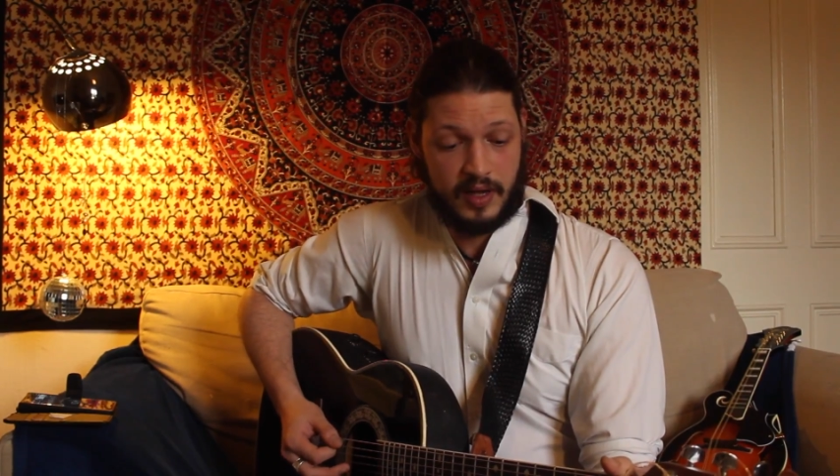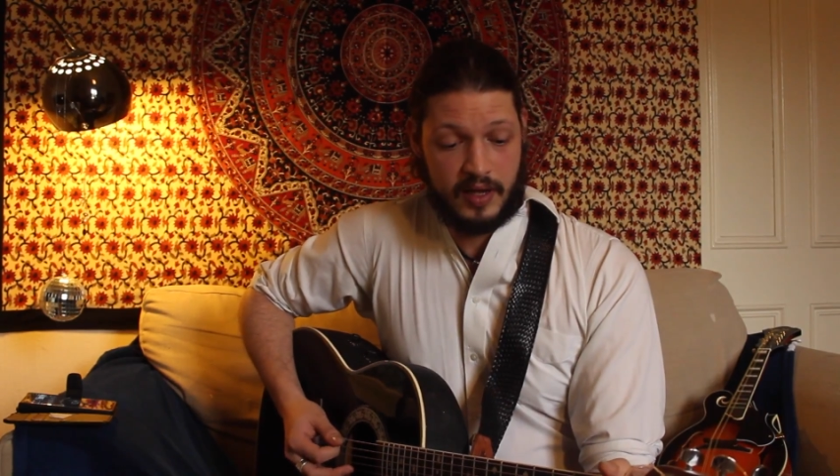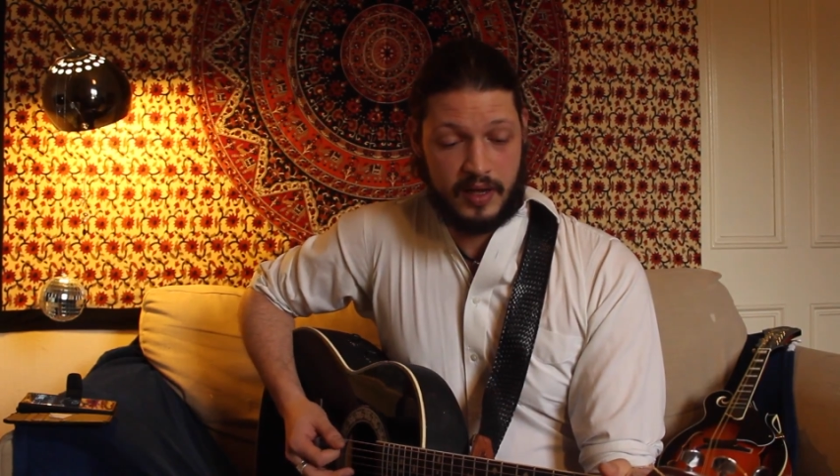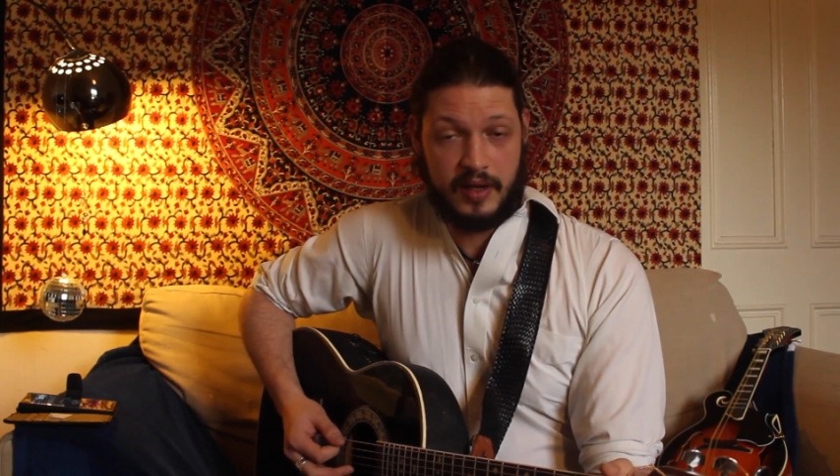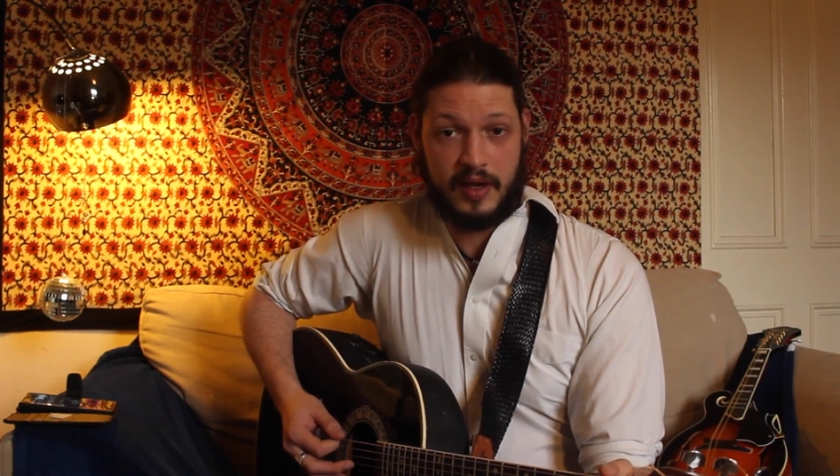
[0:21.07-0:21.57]

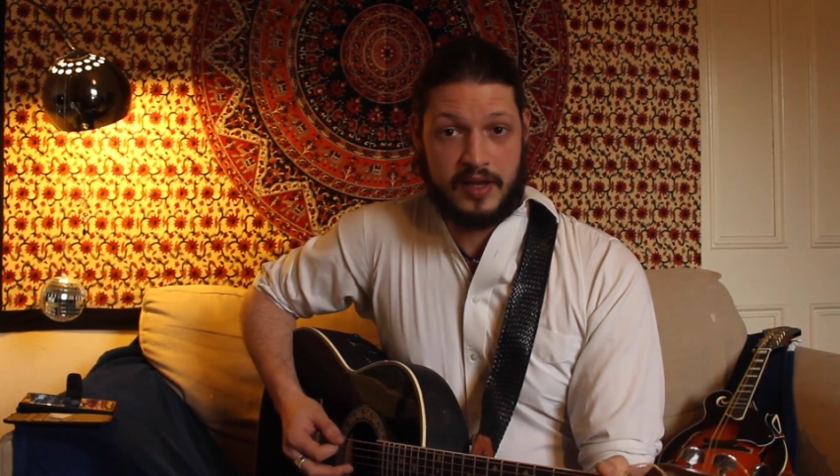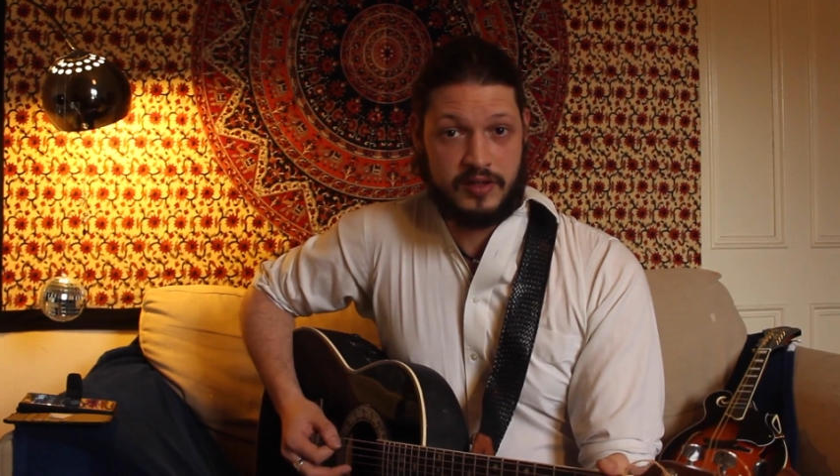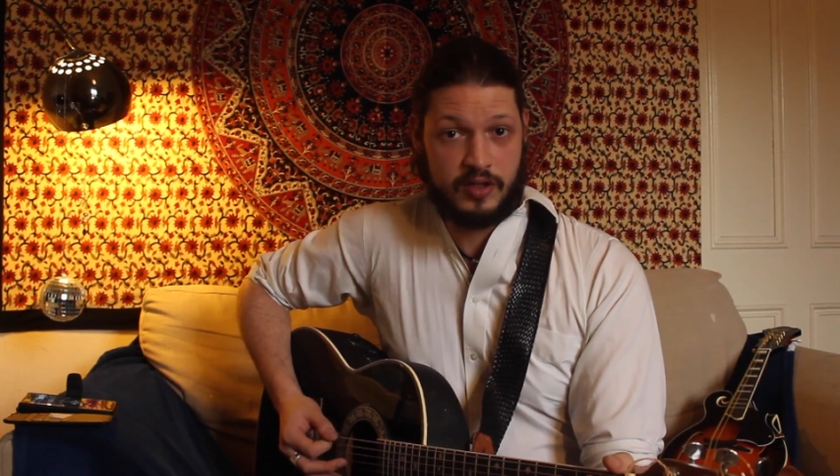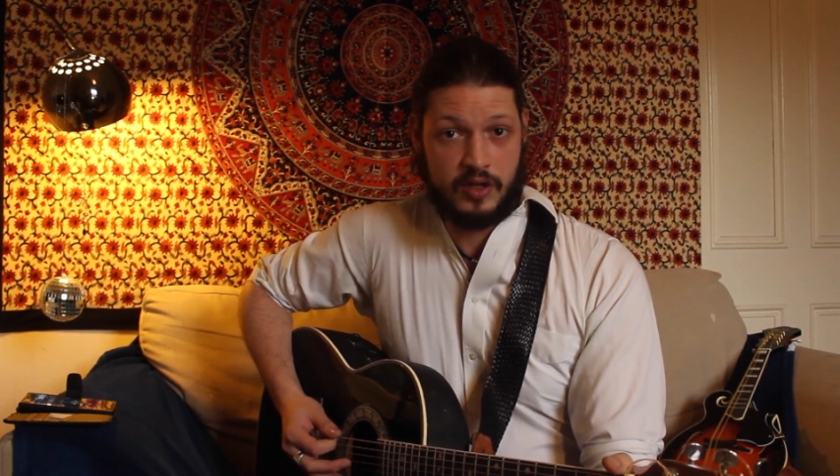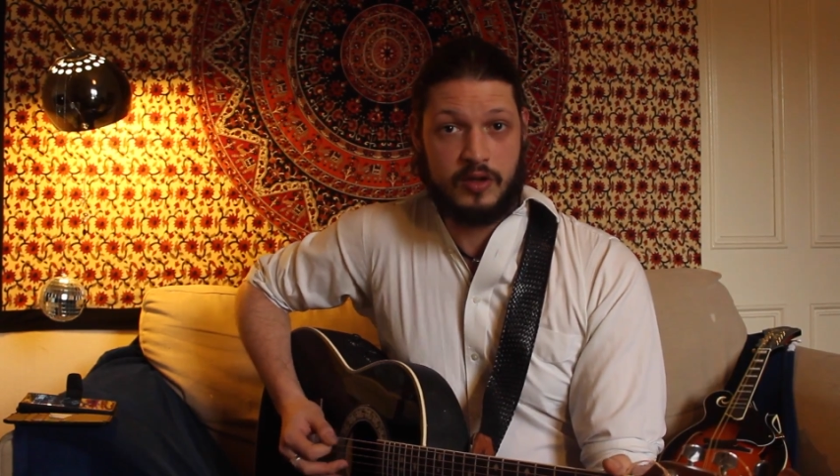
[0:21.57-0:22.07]

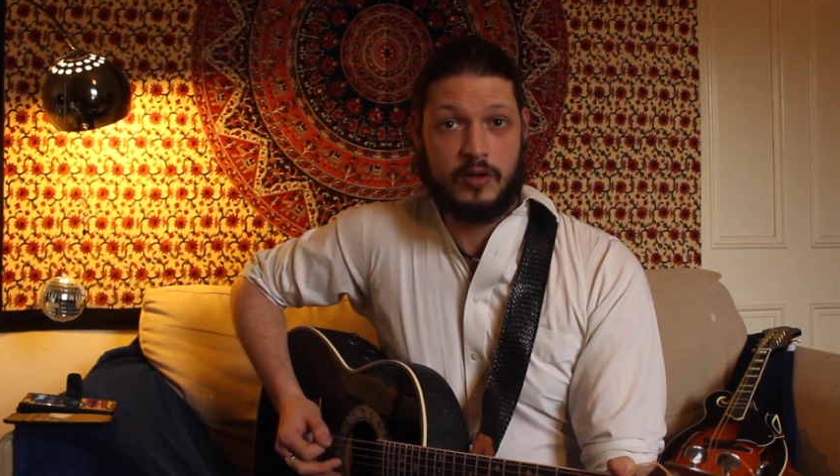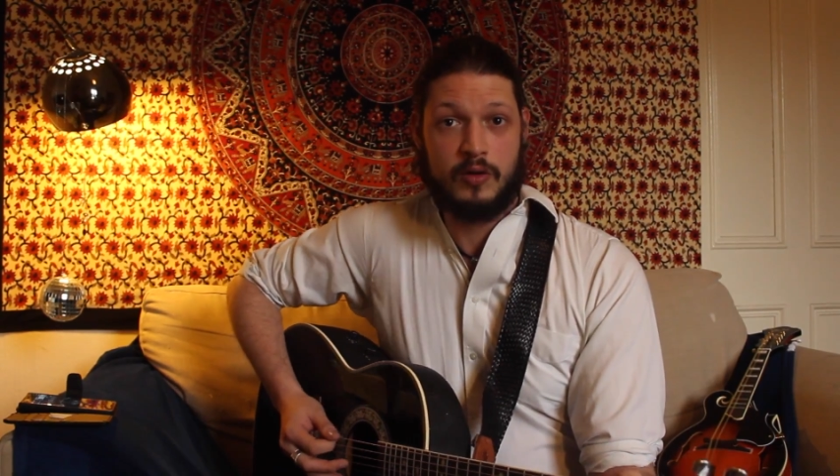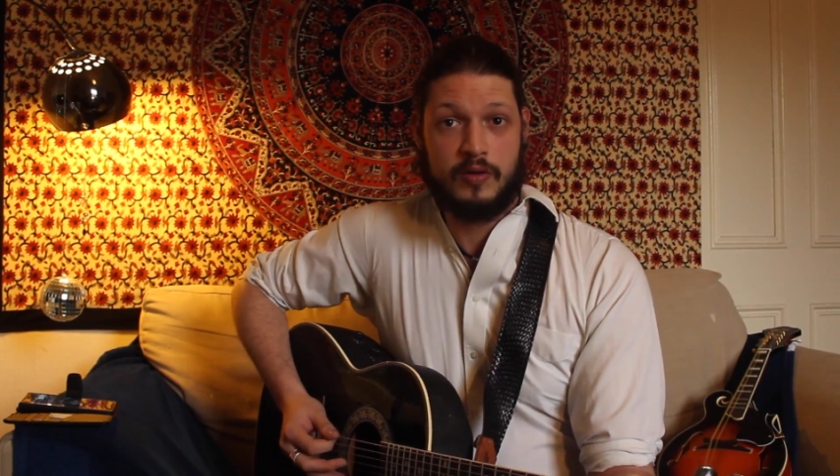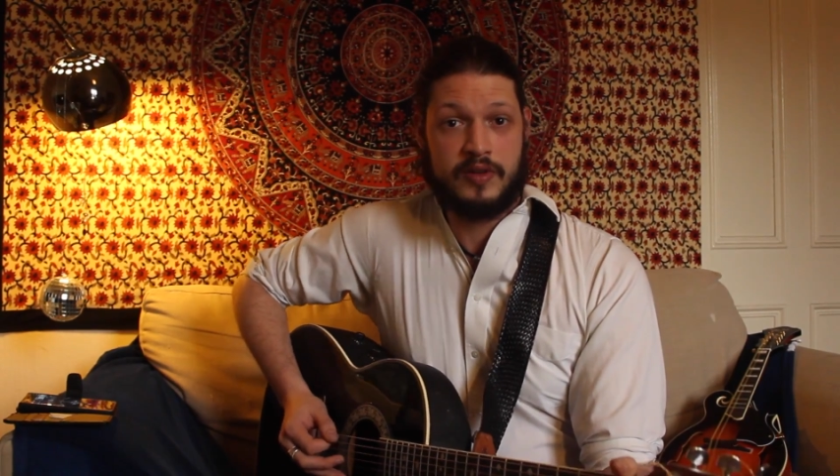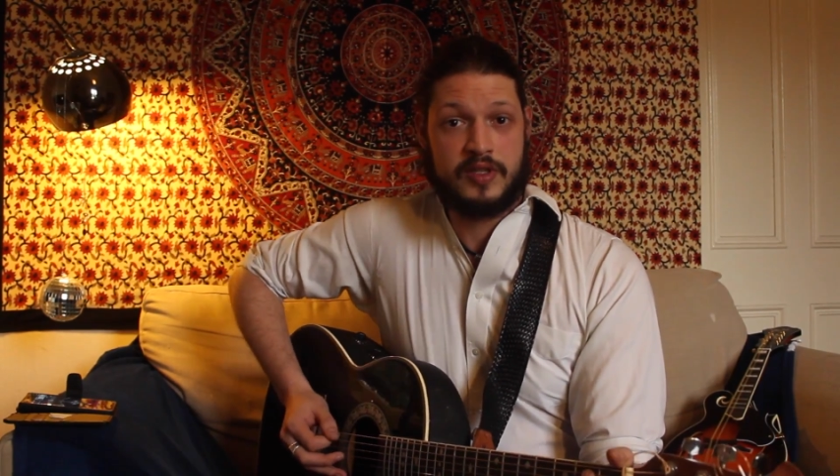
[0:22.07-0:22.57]
as you should
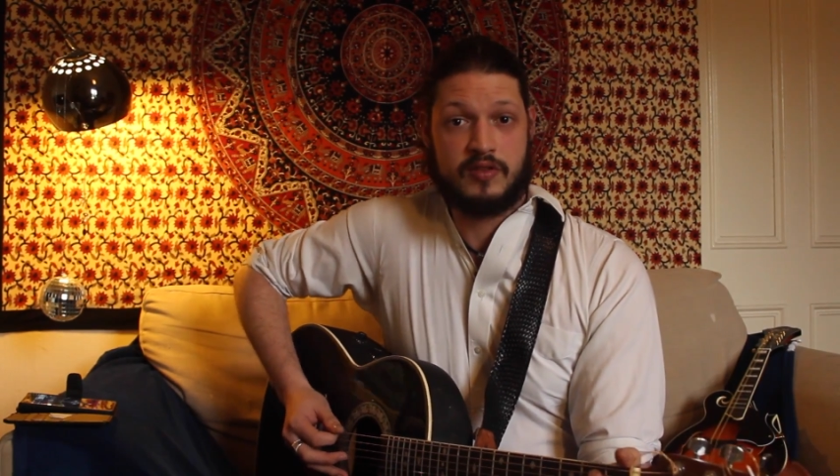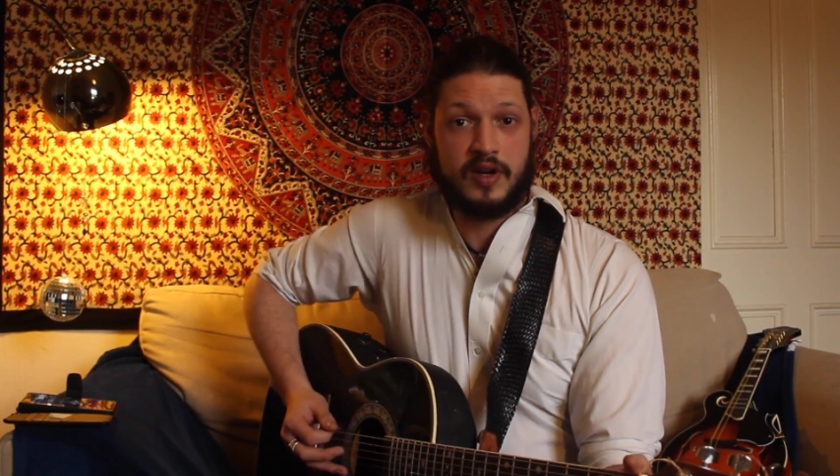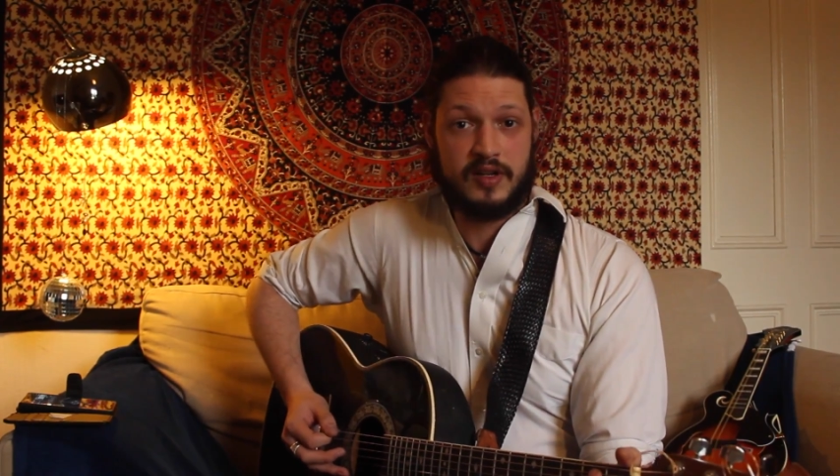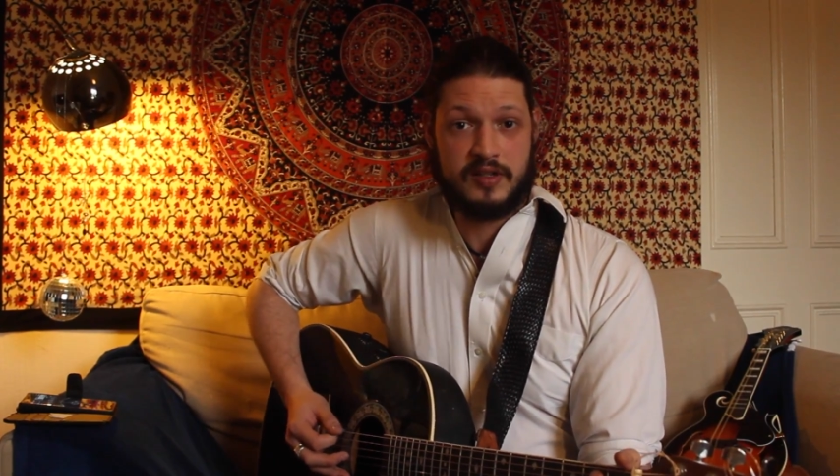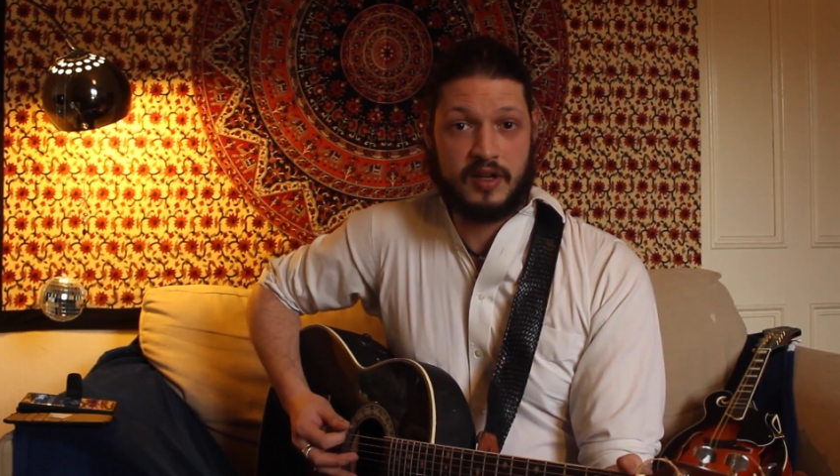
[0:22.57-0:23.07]
know, the
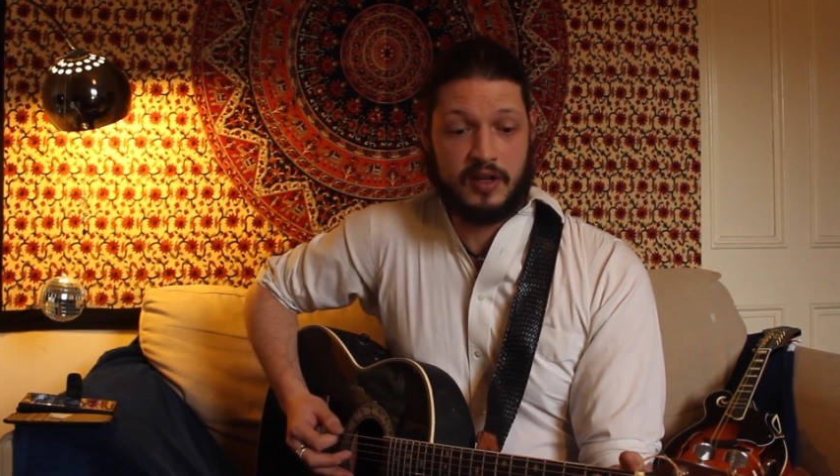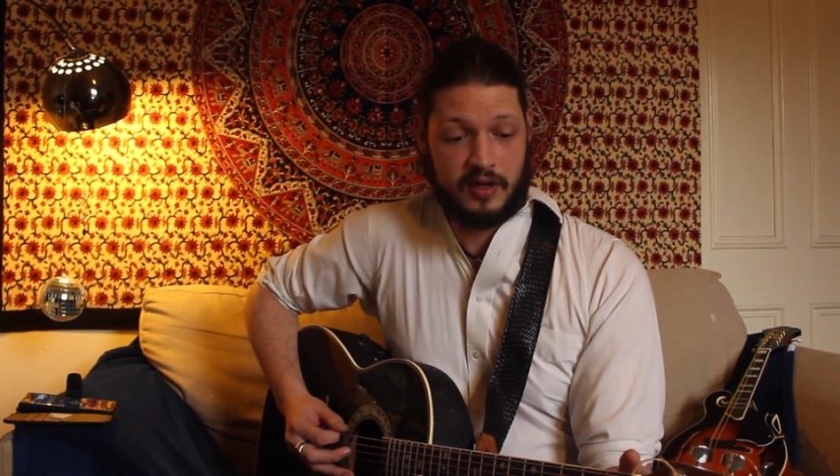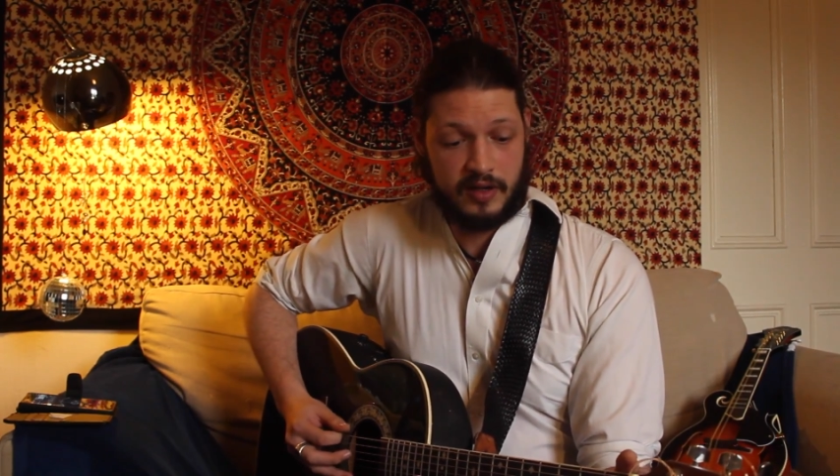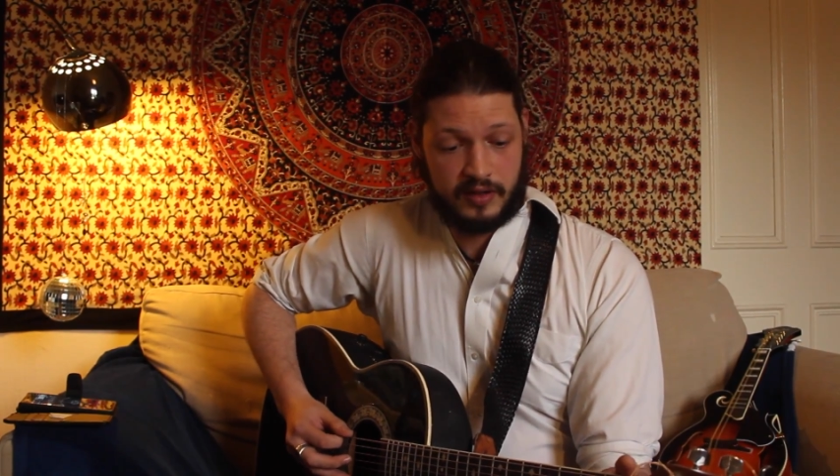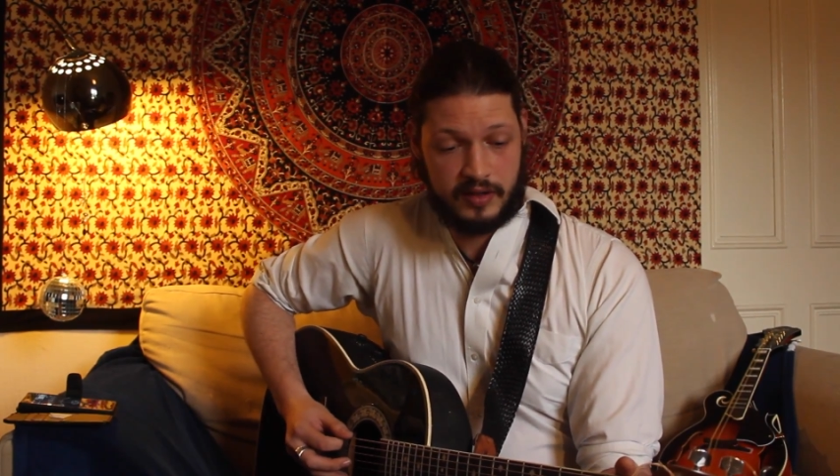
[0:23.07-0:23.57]
strings
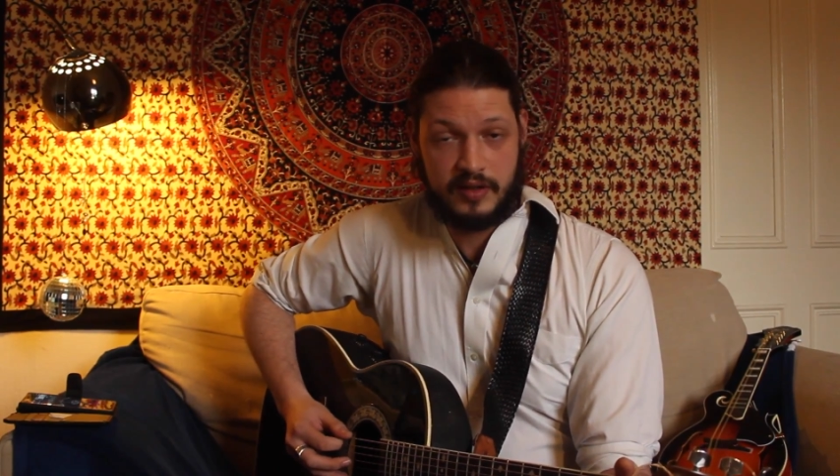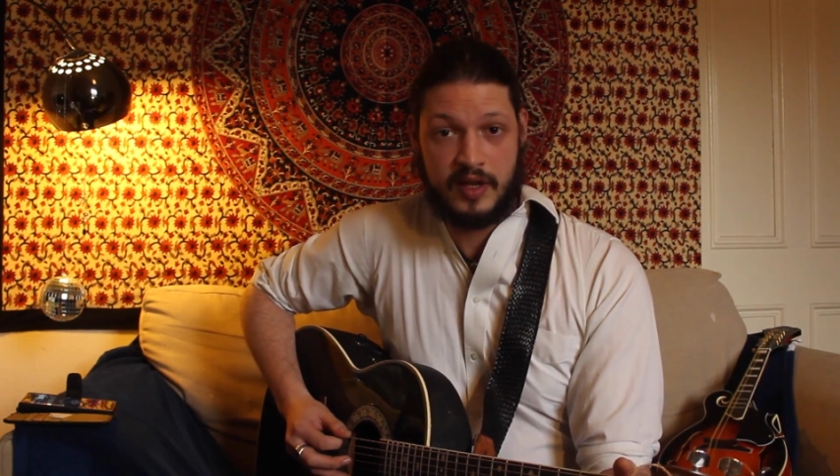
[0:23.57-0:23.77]
are